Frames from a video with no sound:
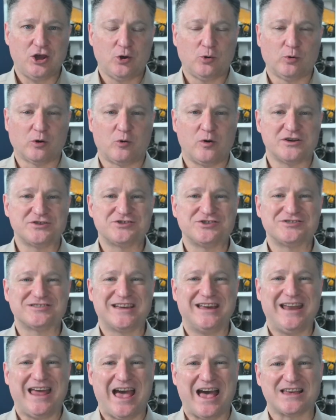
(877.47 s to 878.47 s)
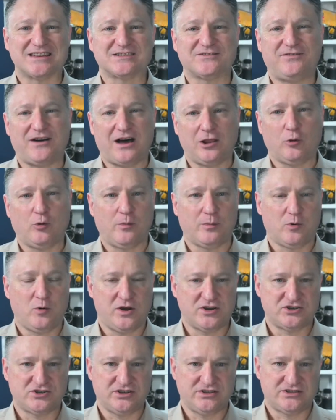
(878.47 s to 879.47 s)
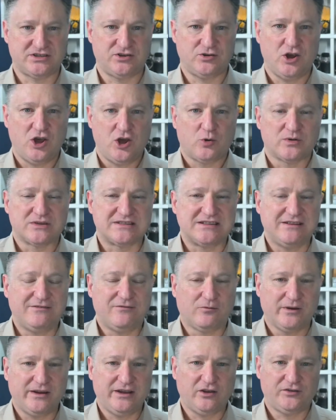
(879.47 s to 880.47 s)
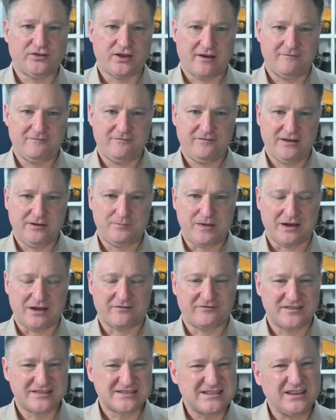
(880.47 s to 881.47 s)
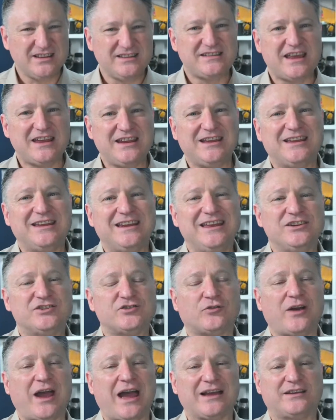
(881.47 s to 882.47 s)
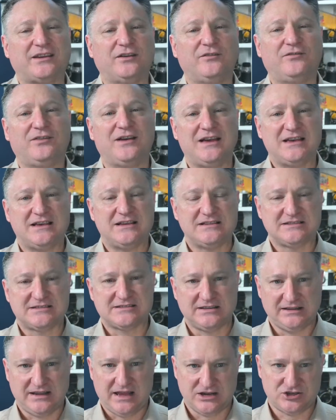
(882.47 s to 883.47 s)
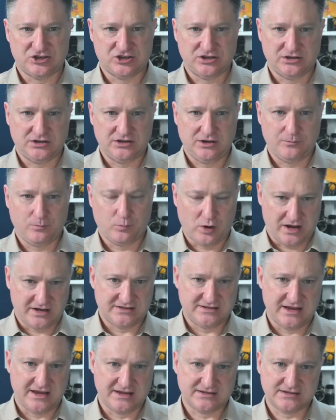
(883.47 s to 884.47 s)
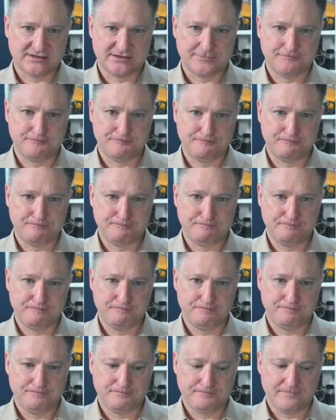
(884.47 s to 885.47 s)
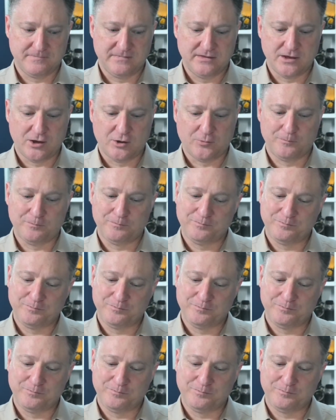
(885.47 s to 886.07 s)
Requesters can ask follow-up questions and receive real-time feedback, facilitating an interactive selection process. Now,